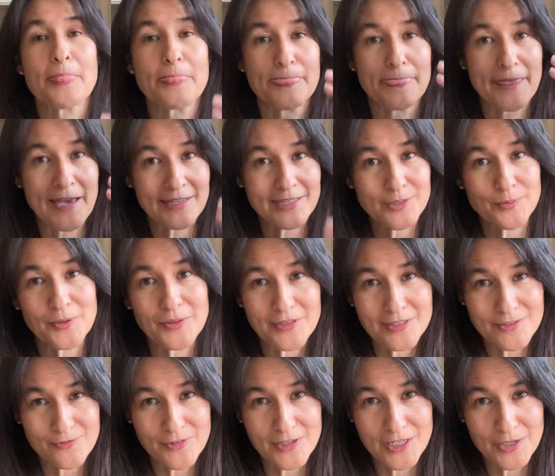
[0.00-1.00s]
that's what
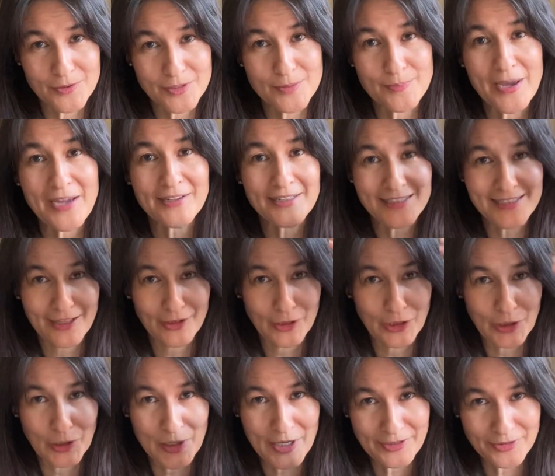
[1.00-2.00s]
this video is about. It's a
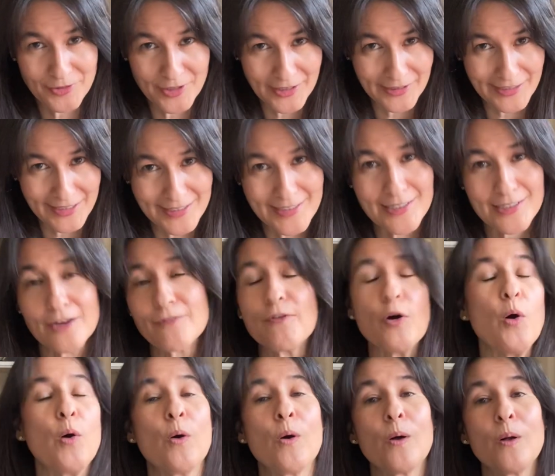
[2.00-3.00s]
laundry list of
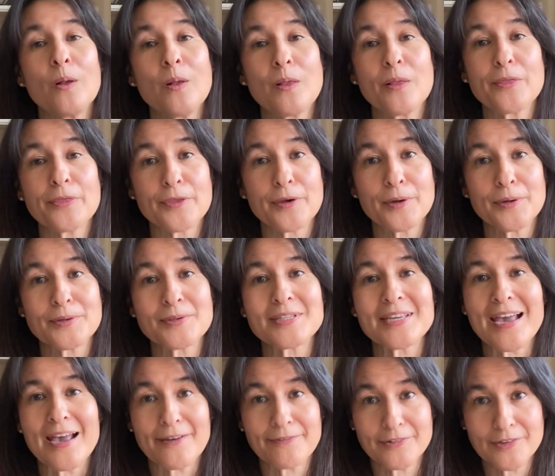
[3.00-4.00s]
all those
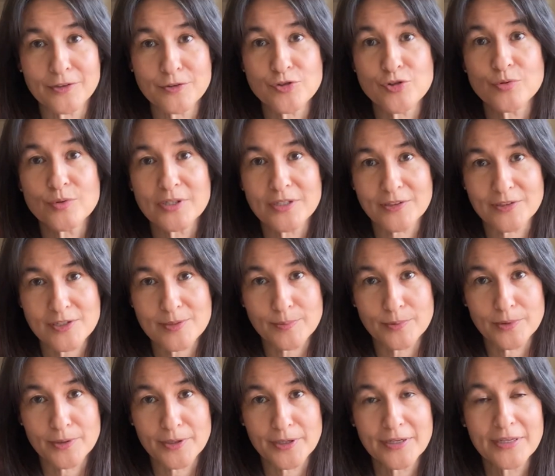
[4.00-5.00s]
avenues you can
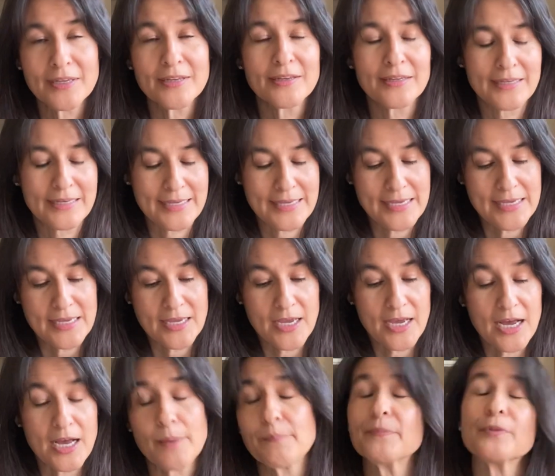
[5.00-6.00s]
explore.
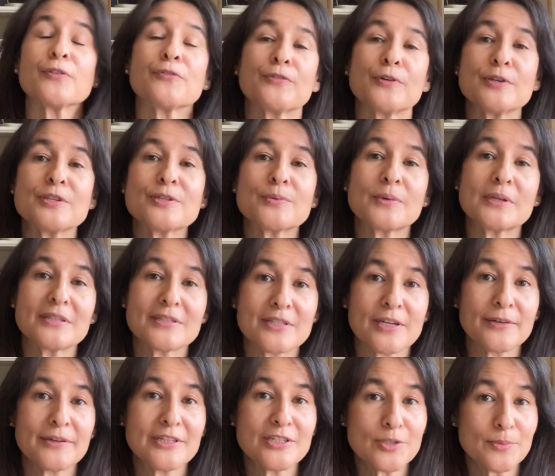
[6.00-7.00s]
The first one is
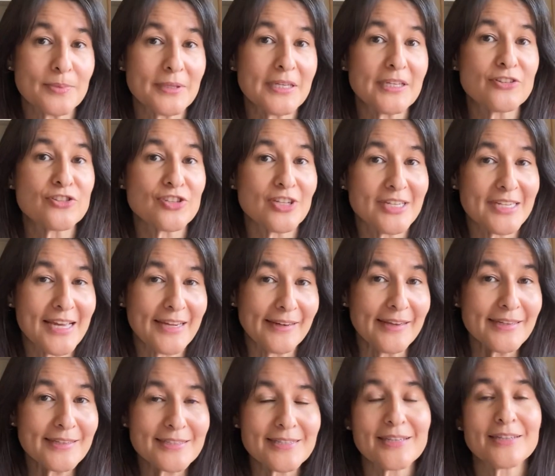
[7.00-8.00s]
going to be
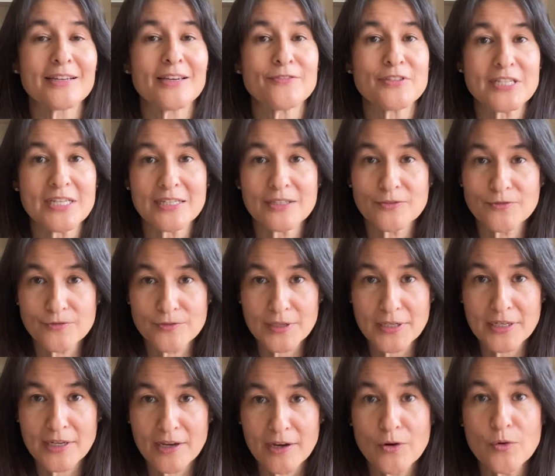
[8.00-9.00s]
genetics, and I've done a
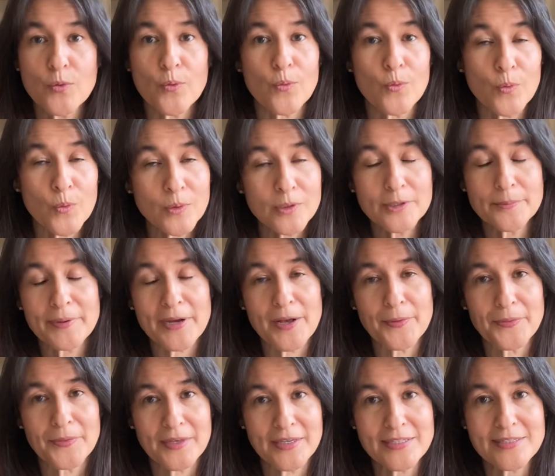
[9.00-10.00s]
video all
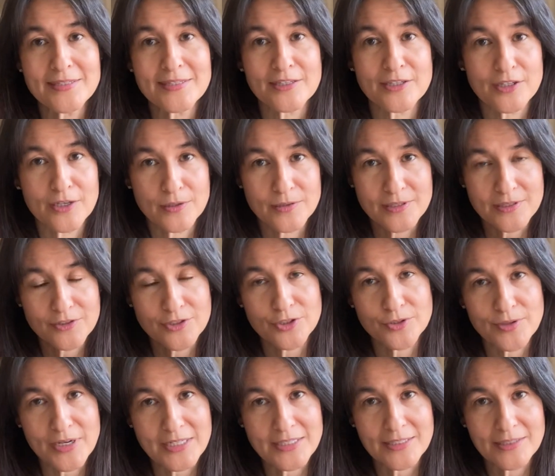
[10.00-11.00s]
about this that goes into
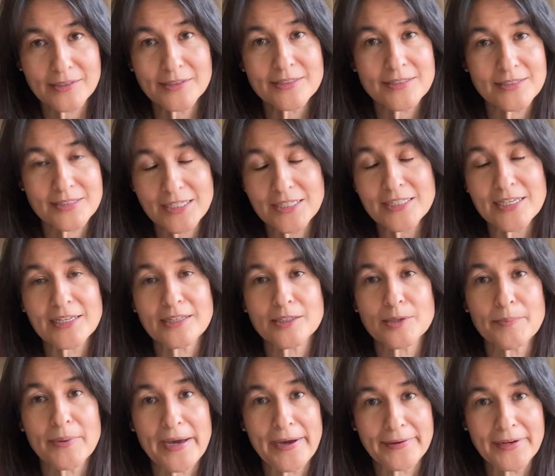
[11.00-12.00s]
great detail
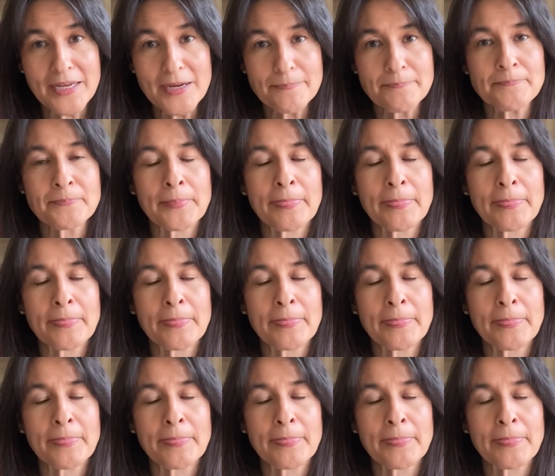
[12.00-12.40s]
about it.